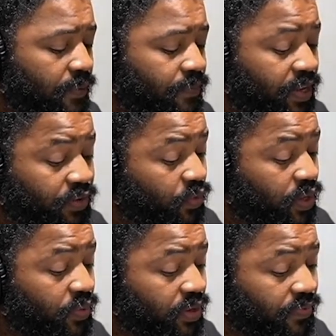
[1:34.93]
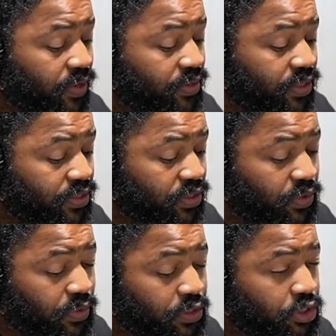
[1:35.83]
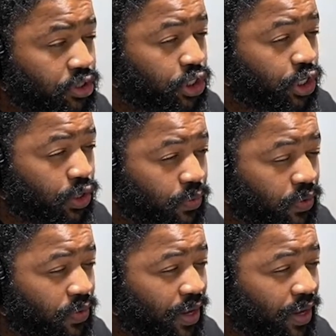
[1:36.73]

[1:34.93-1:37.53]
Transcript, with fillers: this is really one of the first things you do in general